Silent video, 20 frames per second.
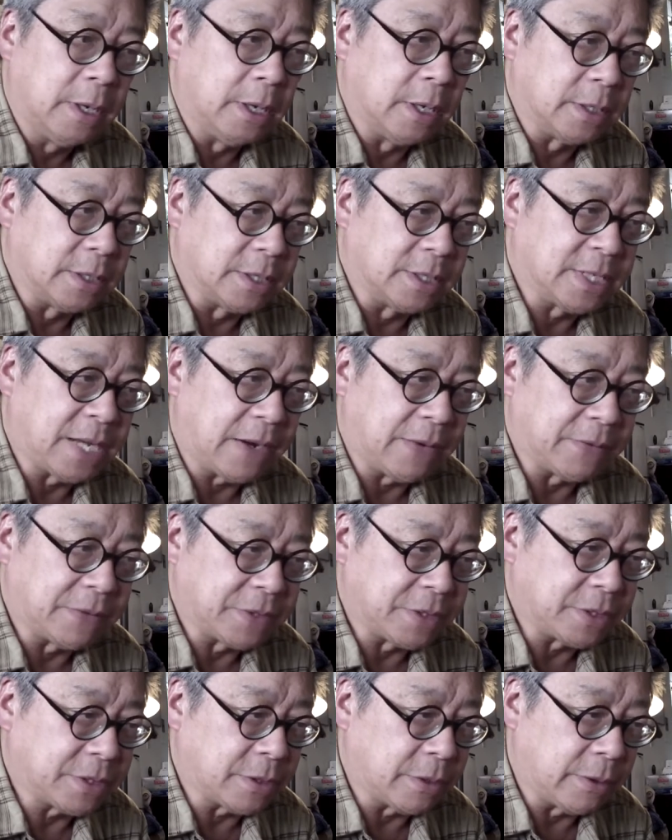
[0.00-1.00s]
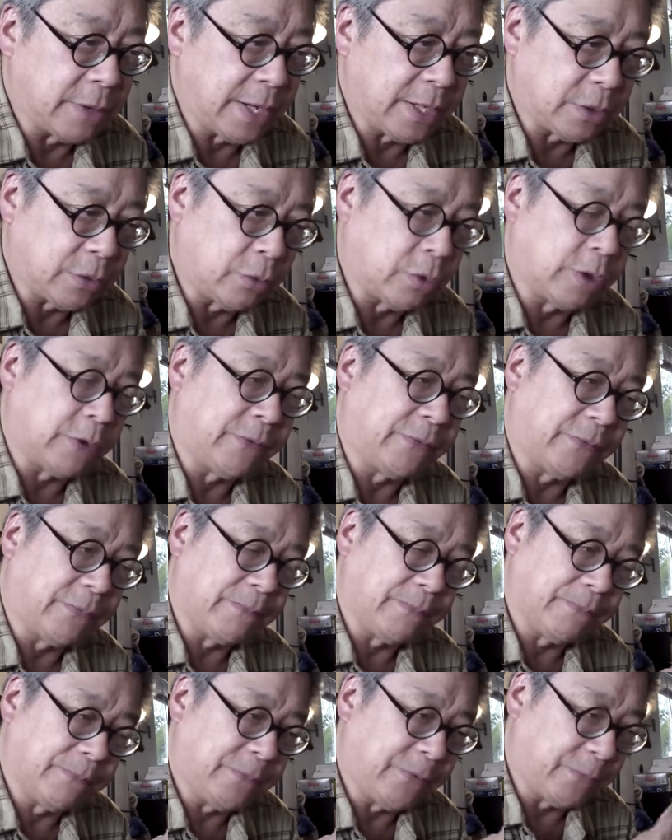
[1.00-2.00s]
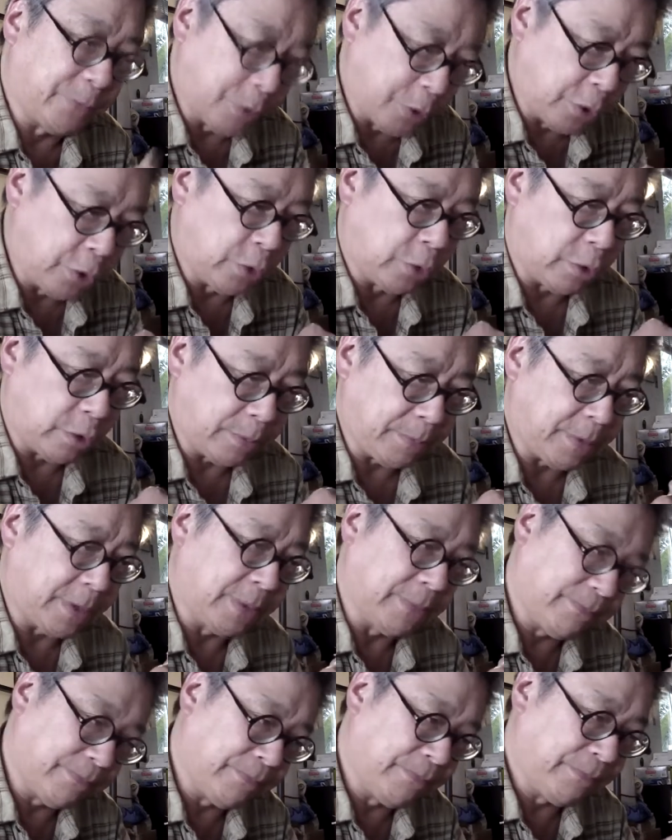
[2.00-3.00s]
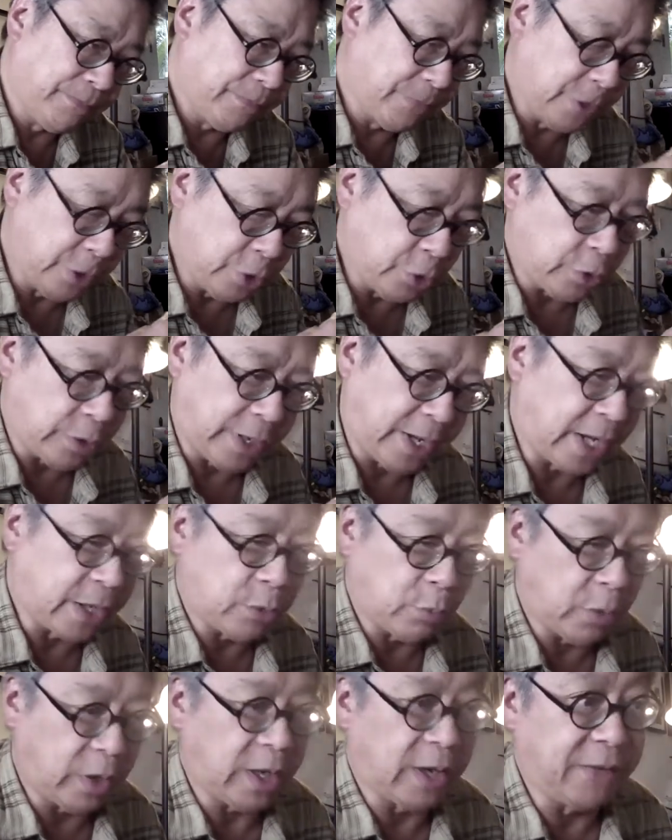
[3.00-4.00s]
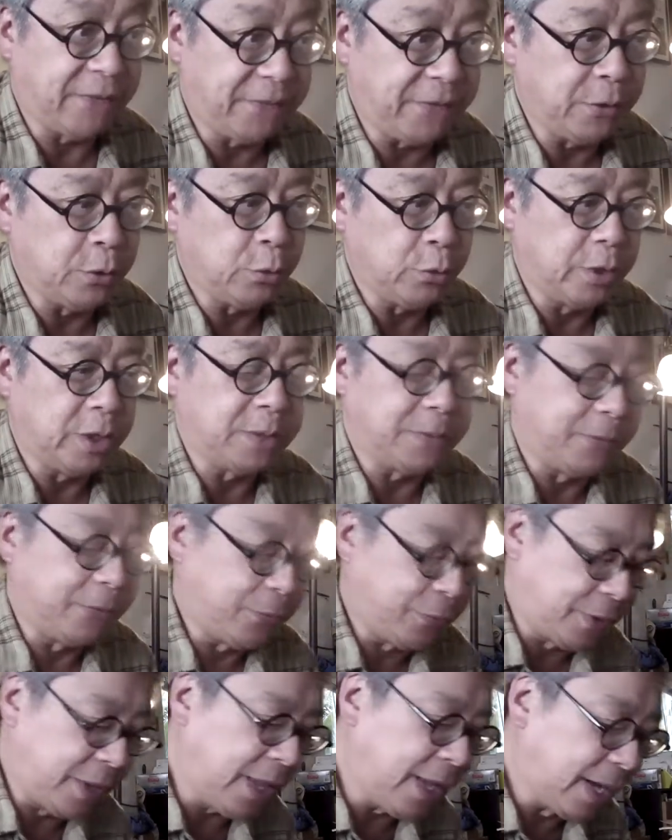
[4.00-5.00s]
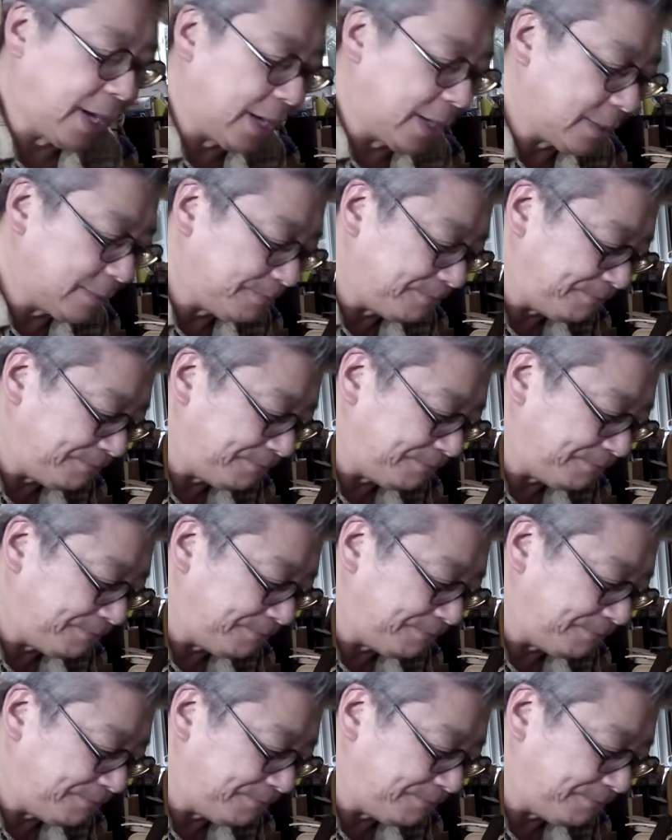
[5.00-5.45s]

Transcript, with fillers: uh, to San Francisco. I had to order f- from New York, but New York had to wait a few weeks before they got